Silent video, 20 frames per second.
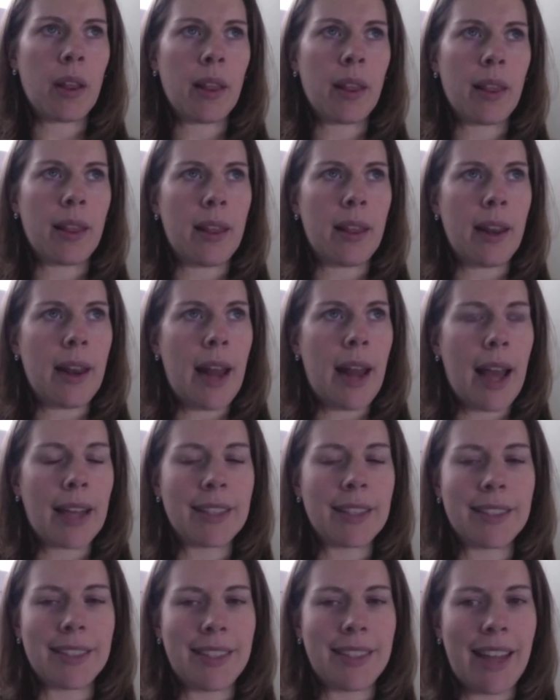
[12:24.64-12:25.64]
The
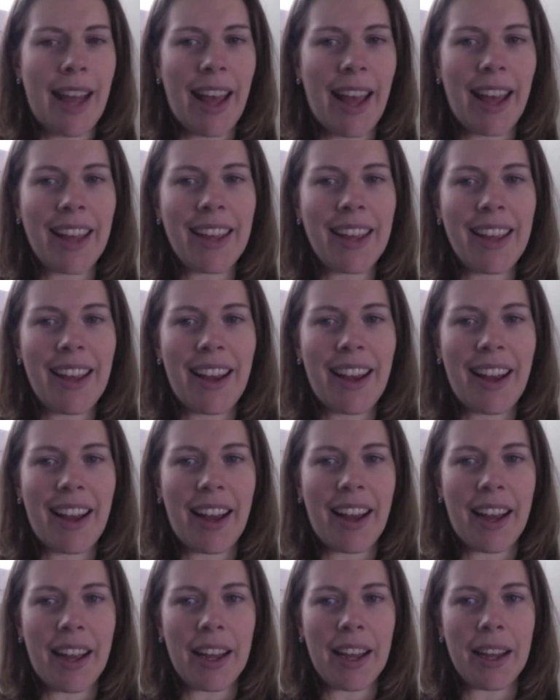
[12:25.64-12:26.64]
next day,
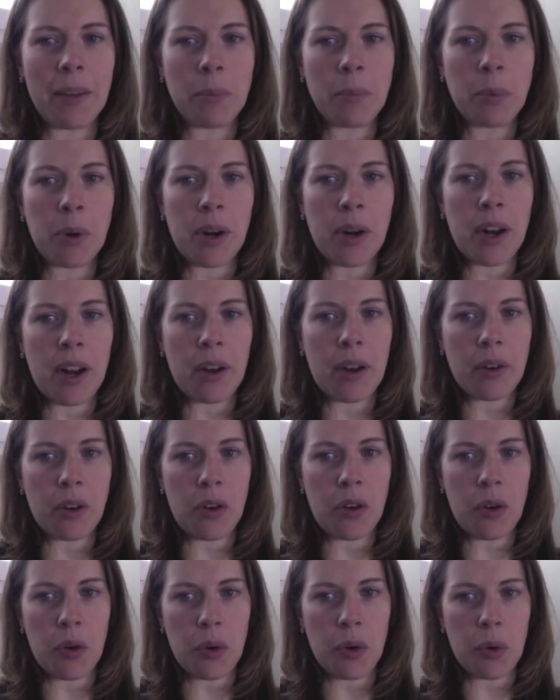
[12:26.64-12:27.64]
I printed out a
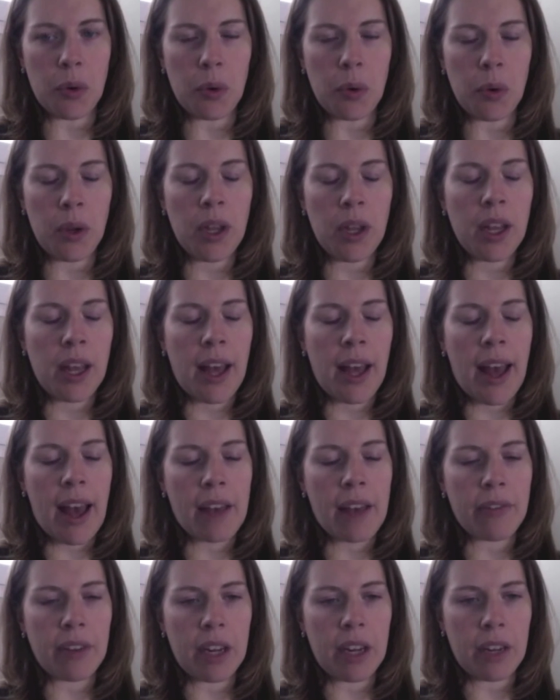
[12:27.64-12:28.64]
new
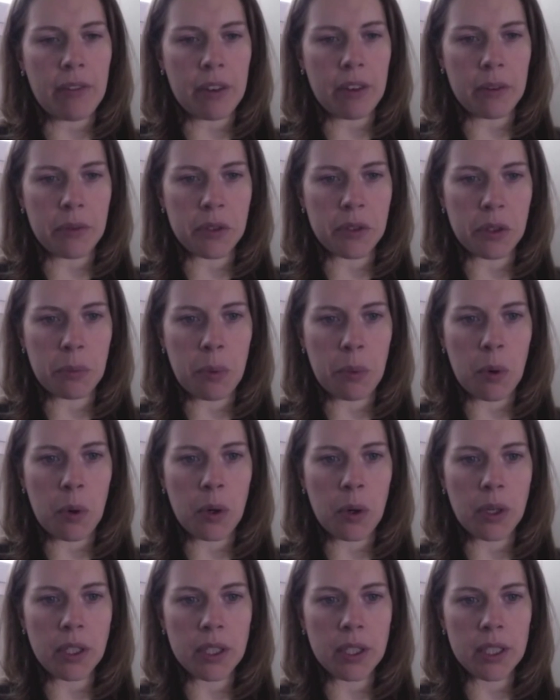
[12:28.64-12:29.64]
affidavit of
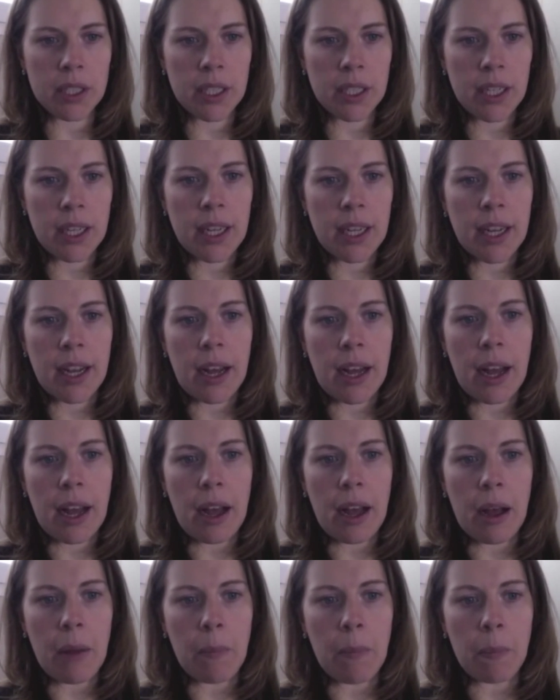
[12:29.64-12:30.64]
support,
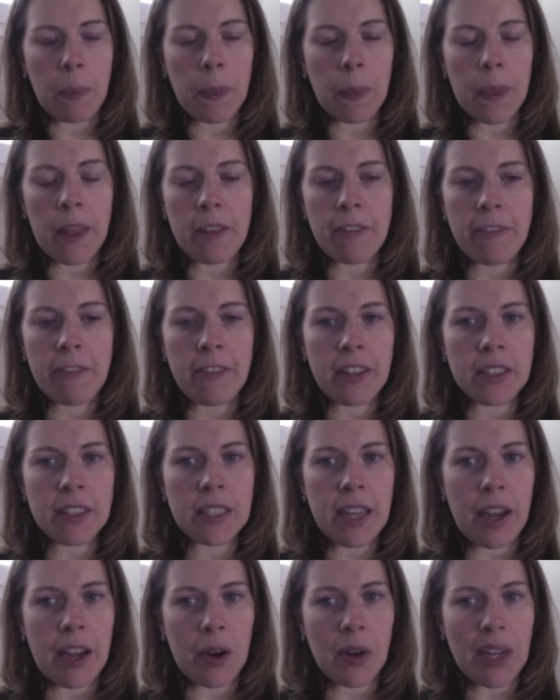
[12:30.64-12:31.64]
filled
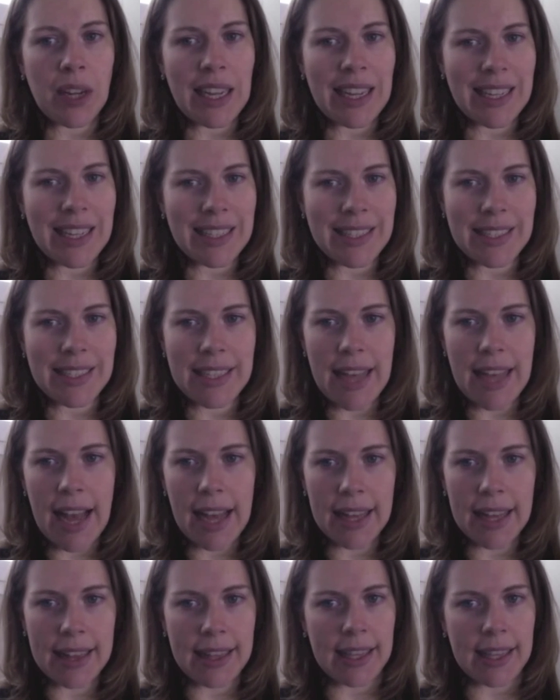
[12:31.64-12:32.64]
it out
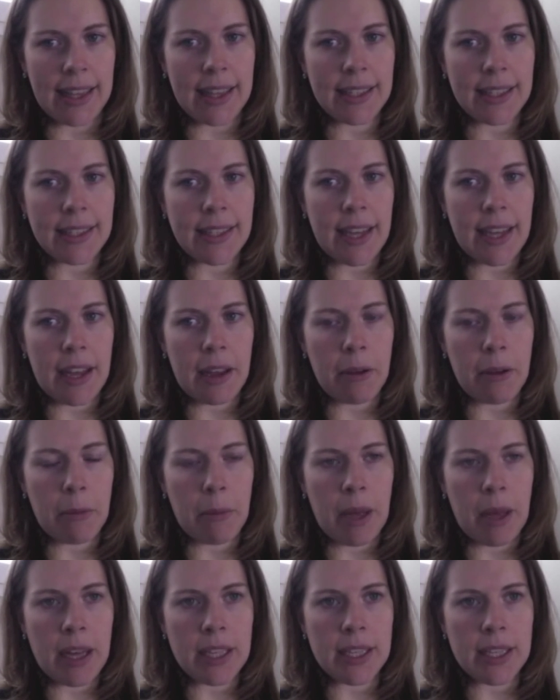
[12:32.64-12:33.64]
exactly the
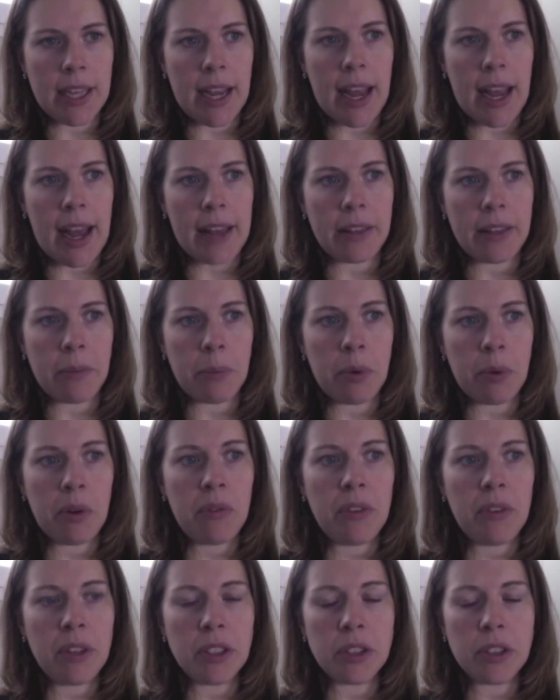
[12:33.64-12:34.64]
same as I had the
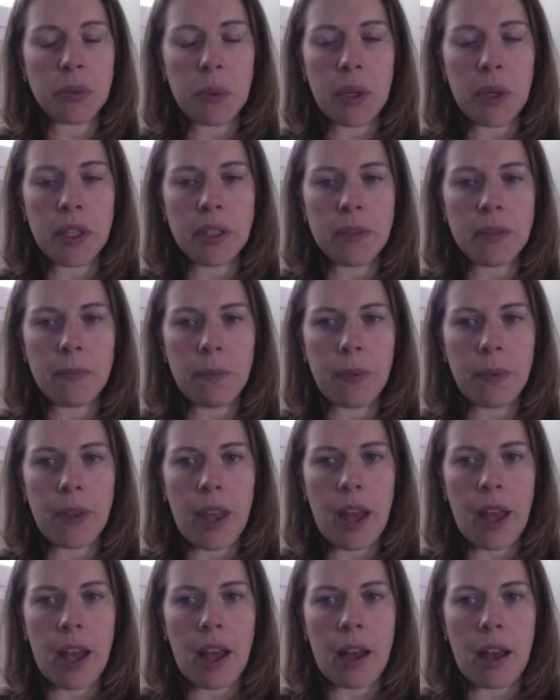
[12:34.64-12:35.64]
previous one.
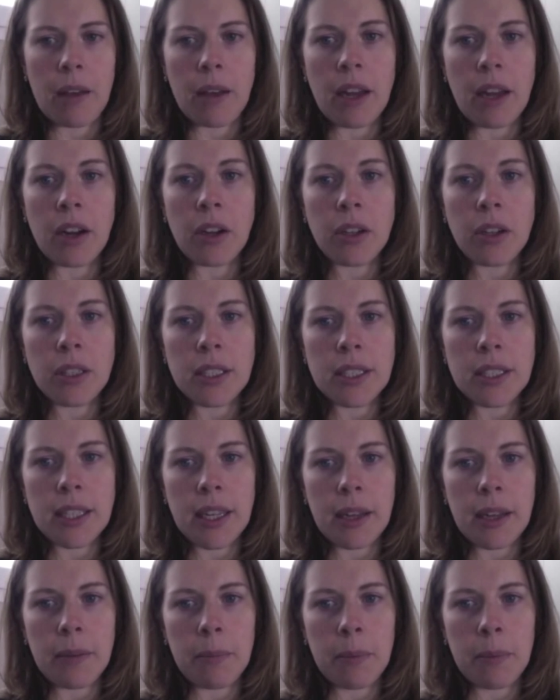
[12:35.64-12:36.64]
And a good
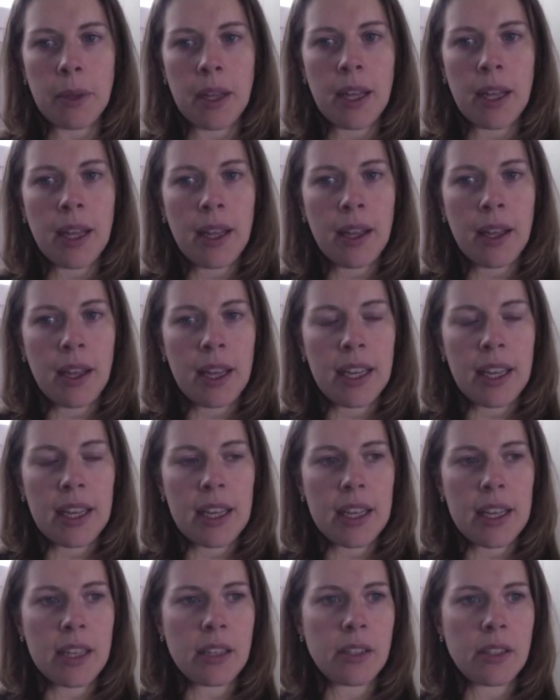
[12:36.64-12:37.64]
tip
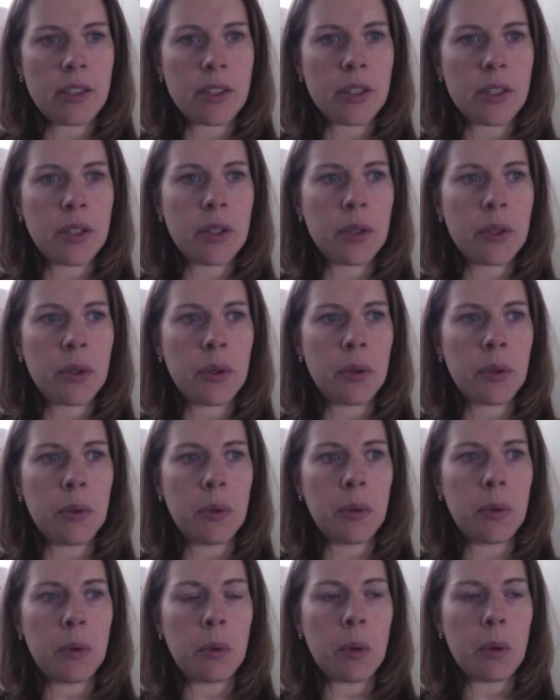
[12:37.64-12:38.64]
is
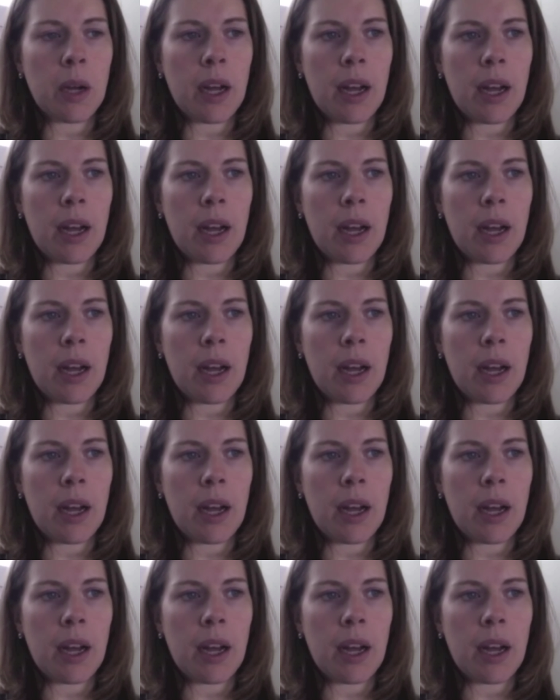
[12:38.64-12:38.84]
to,